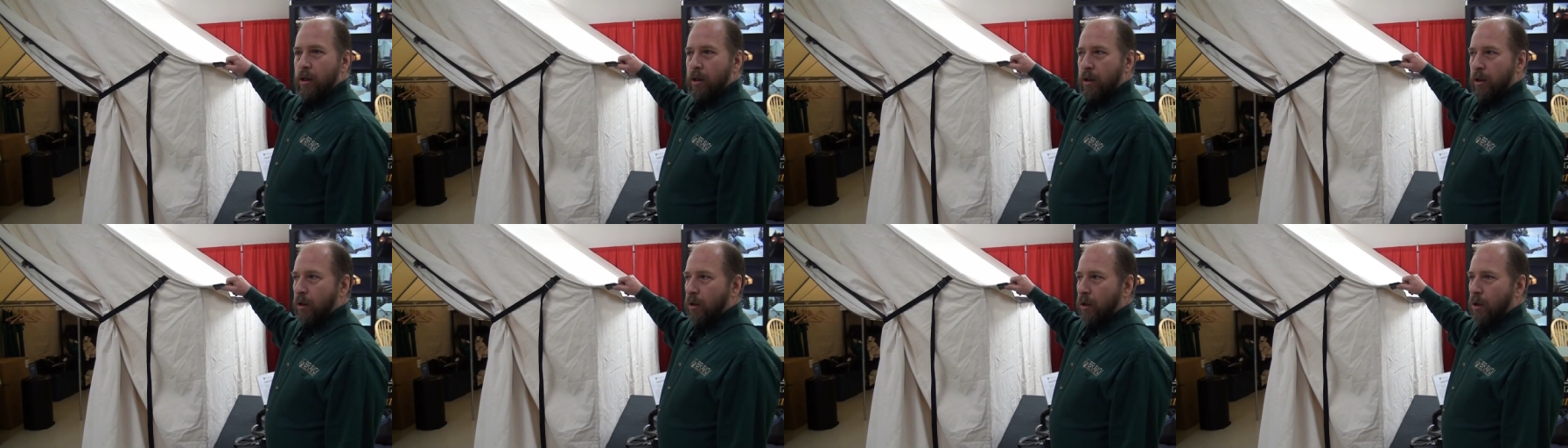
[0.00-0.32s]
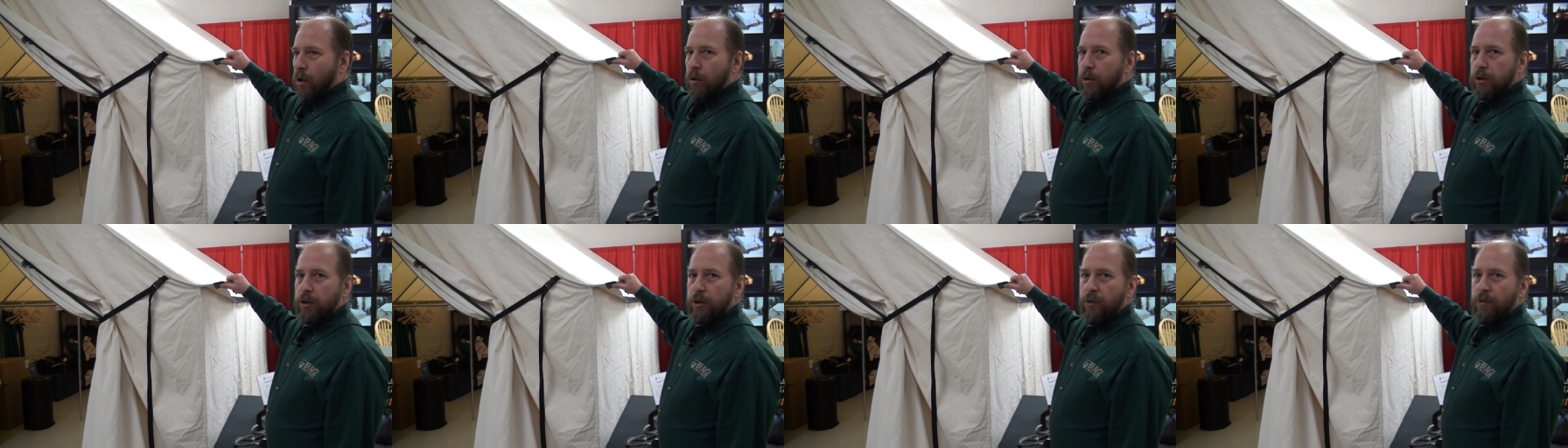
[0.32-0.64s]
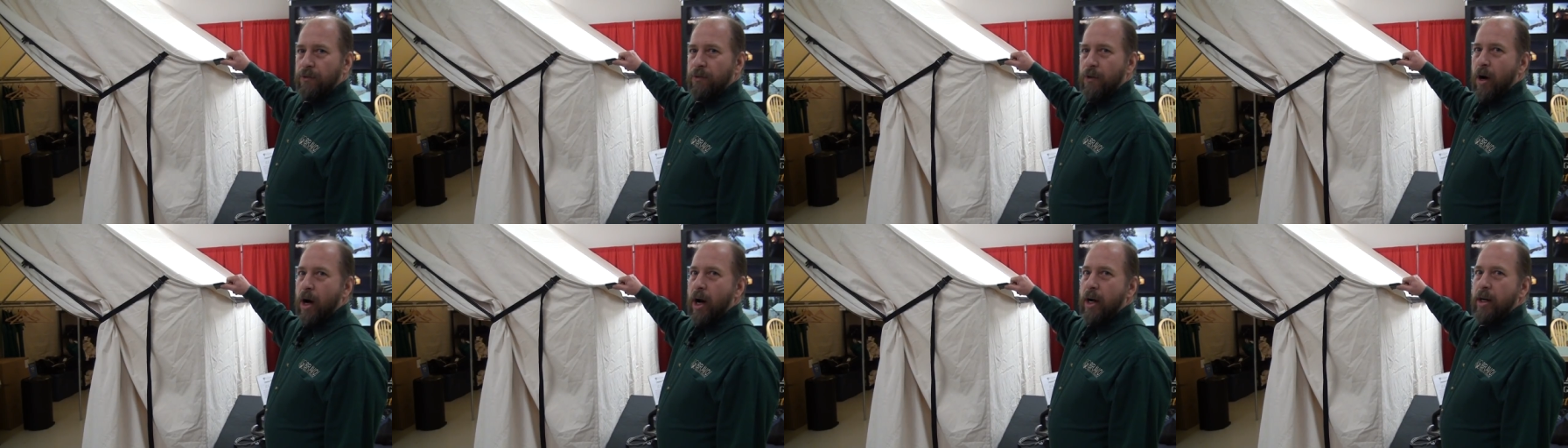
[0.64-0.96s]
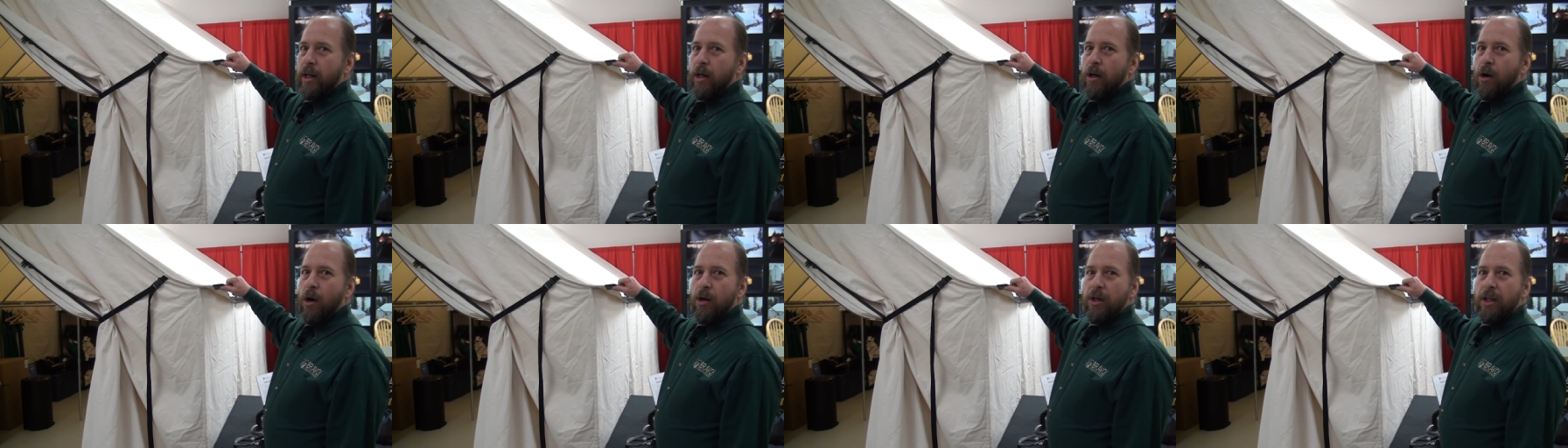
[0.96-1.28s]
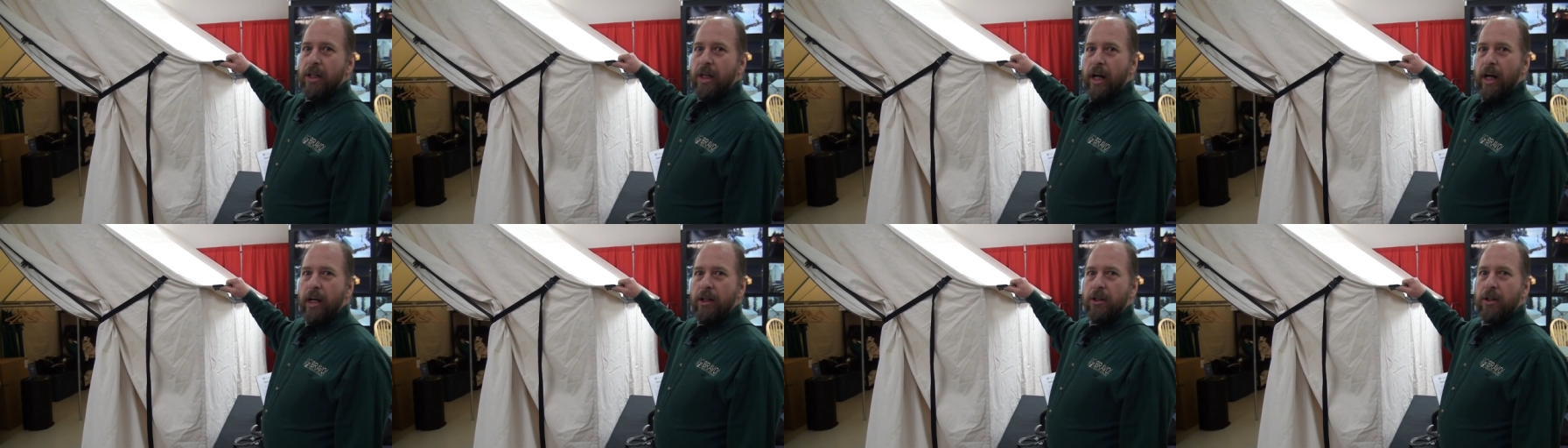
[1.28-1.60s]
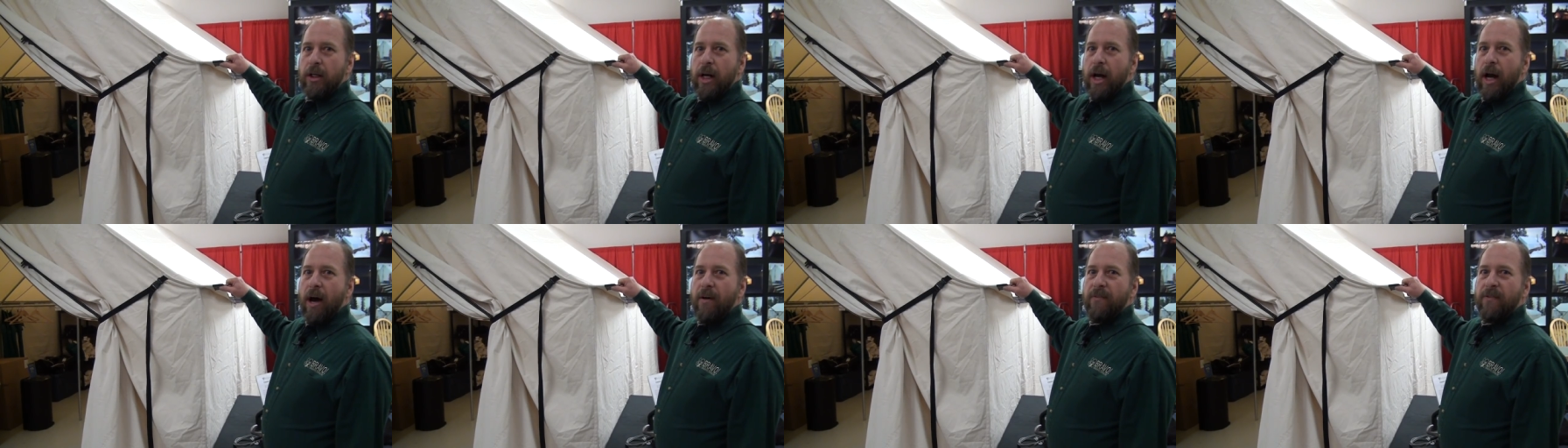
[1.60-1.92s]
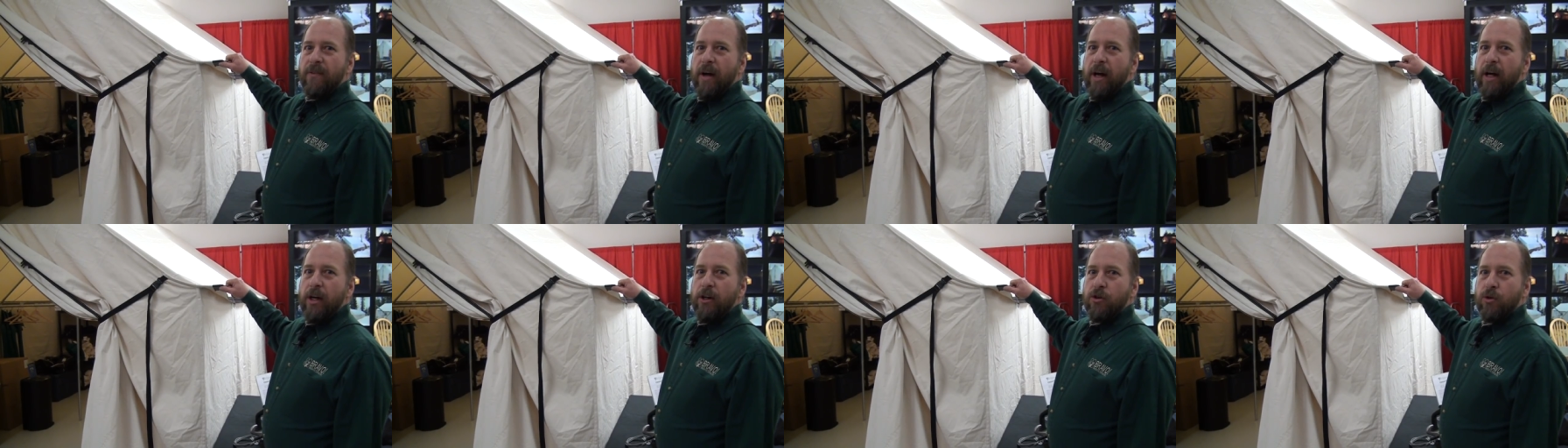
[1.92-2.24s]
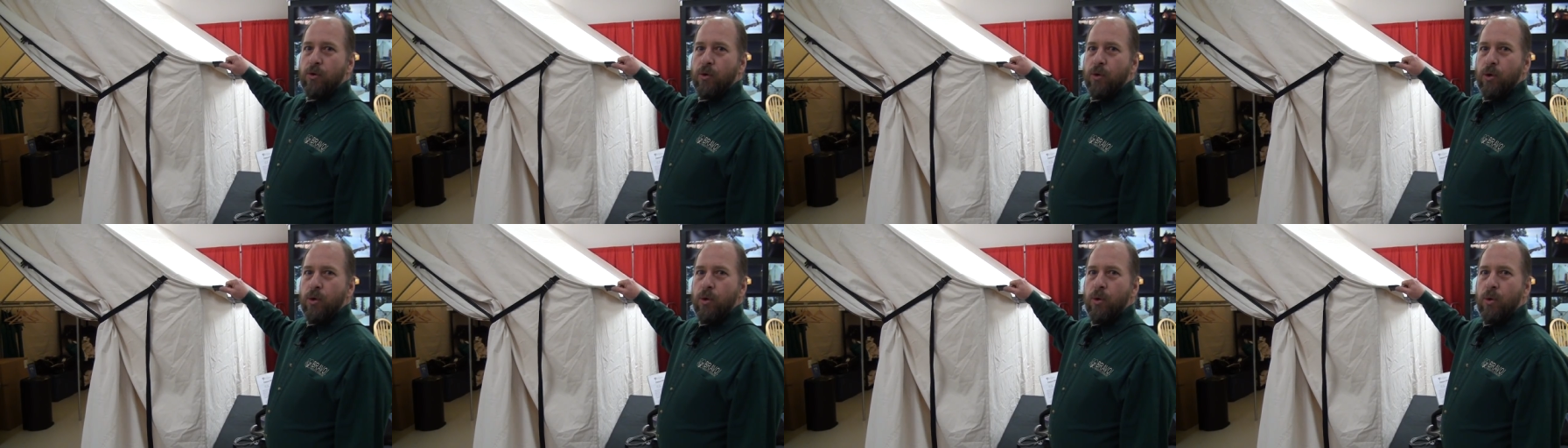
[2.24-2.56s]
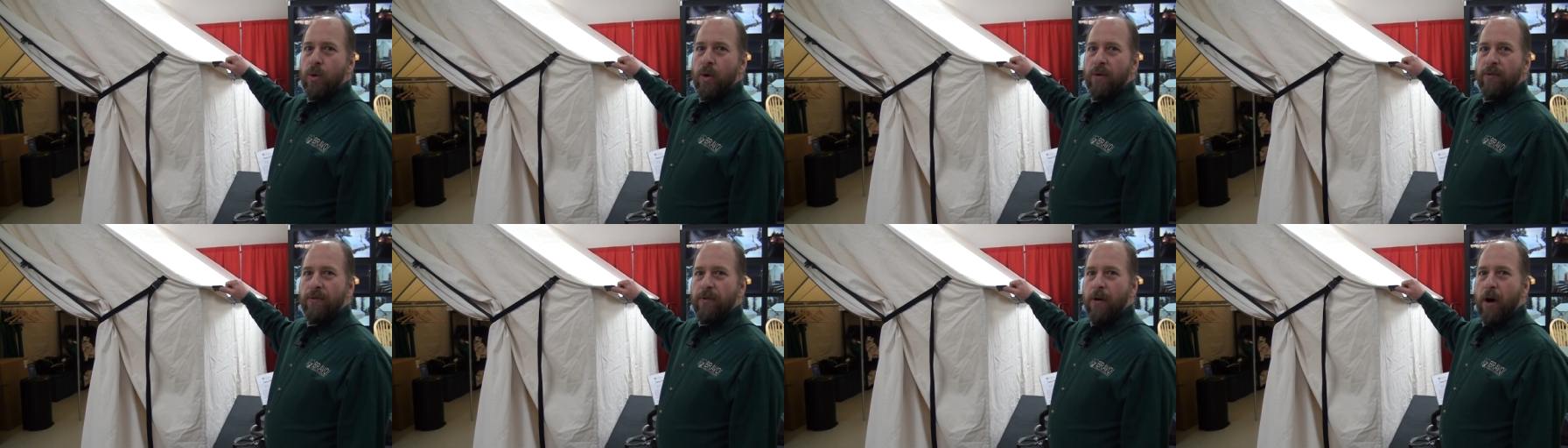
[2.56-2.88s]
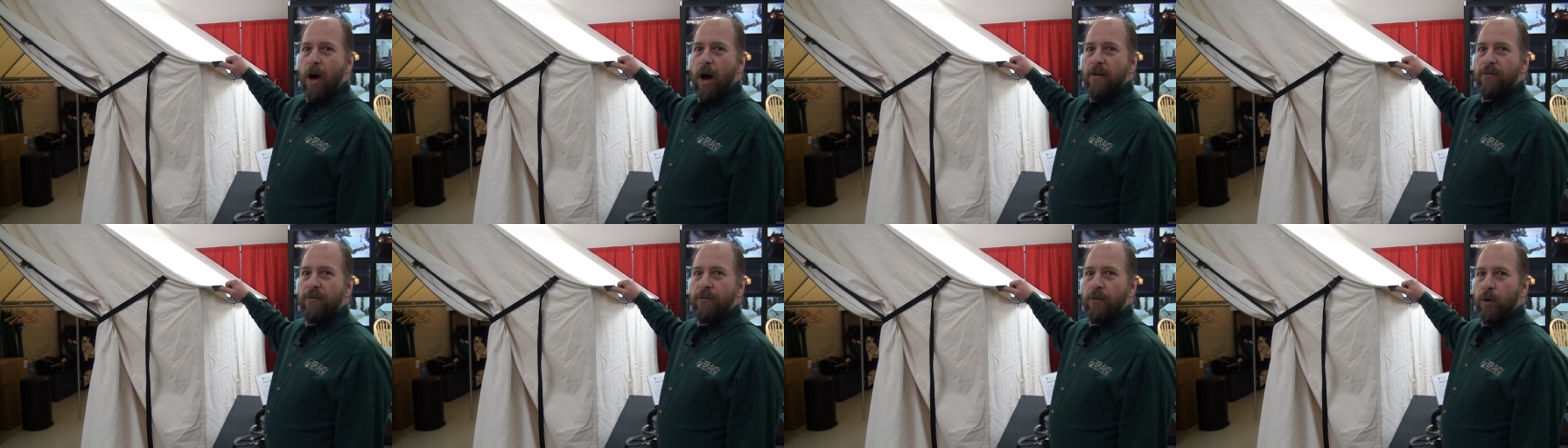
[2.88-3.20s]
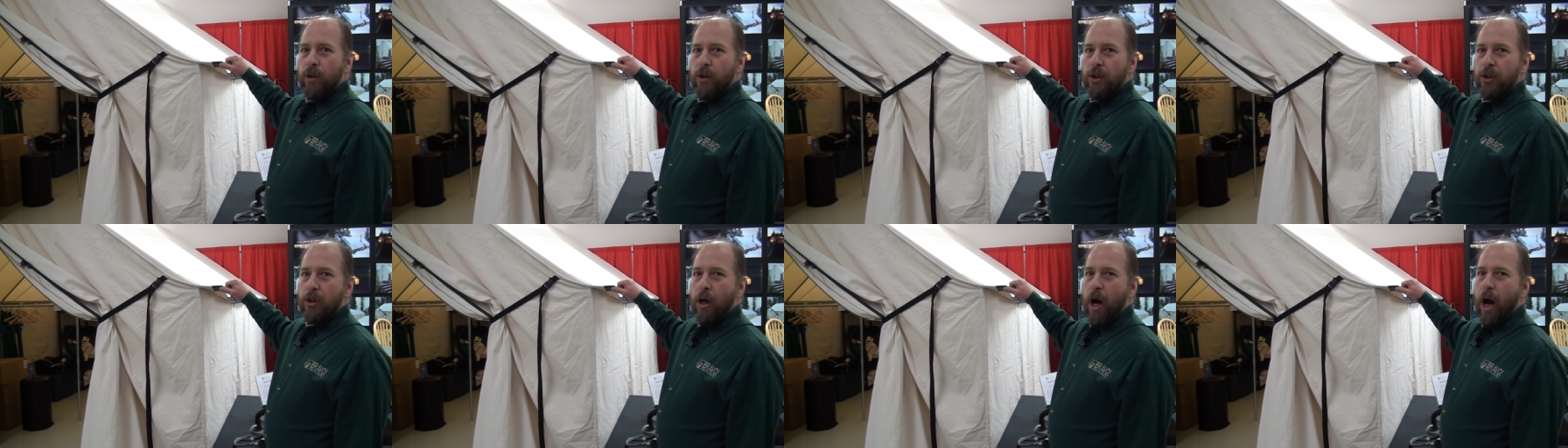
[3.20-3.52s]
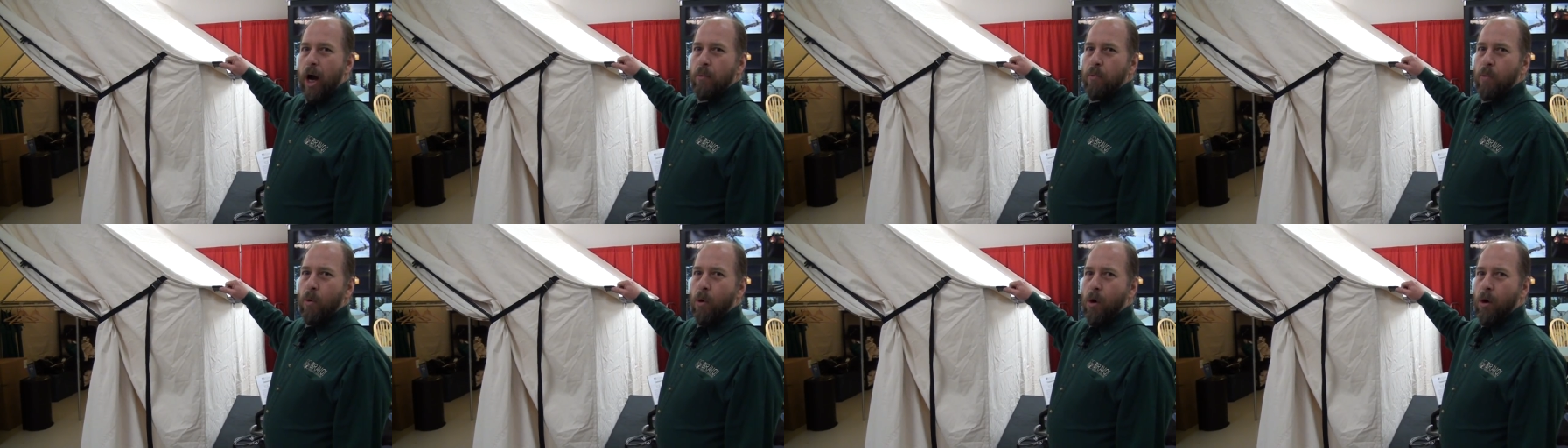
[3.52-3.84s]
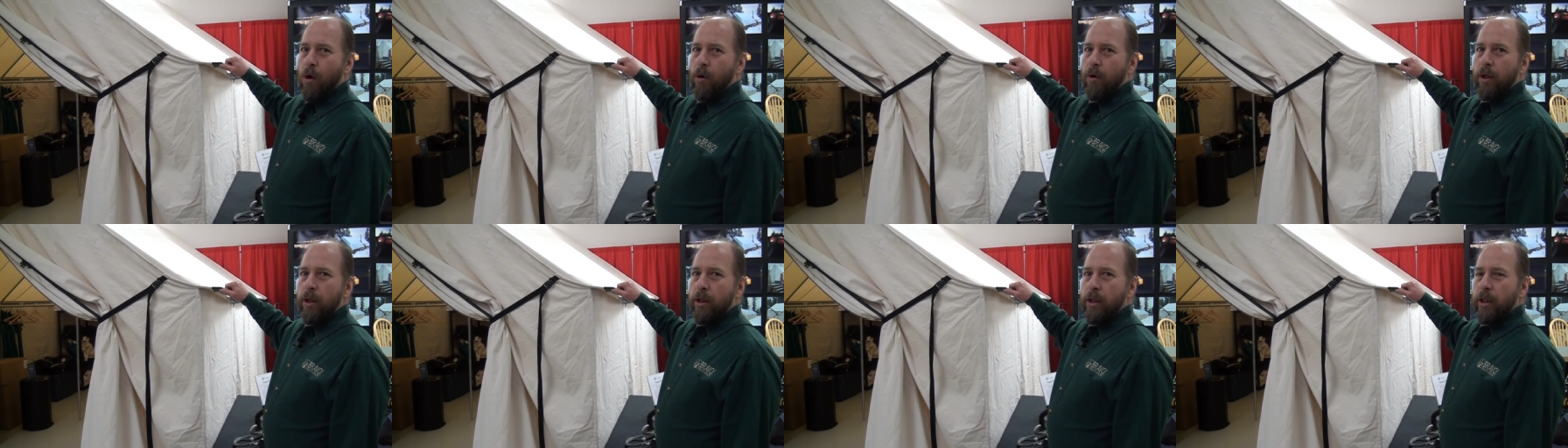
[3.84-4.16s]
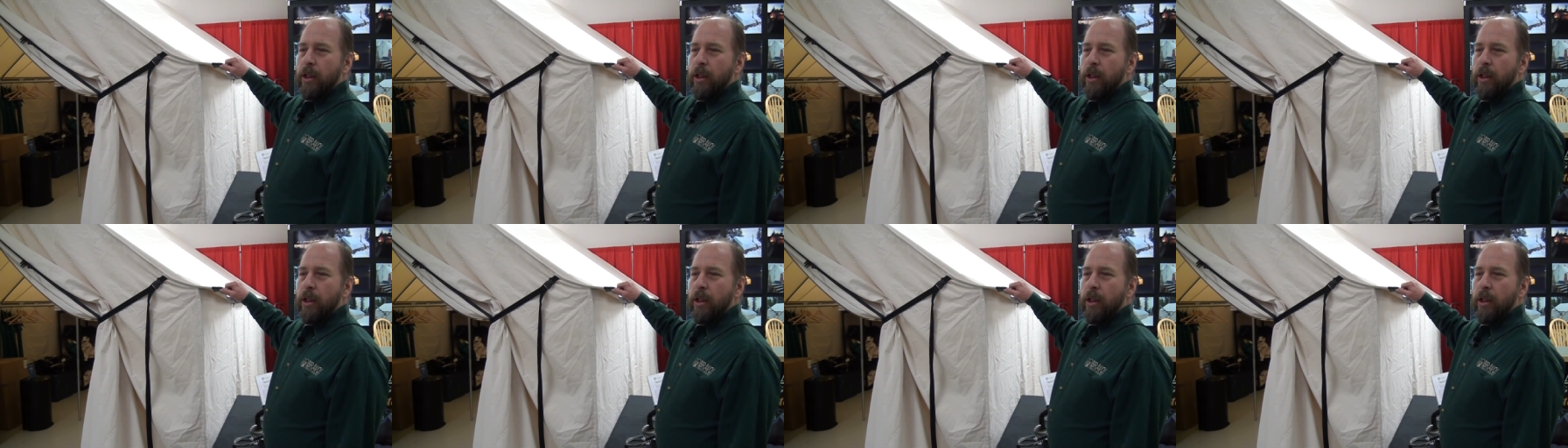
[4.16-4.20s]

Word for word: You'll also find that our tents have a true five foot sidewall.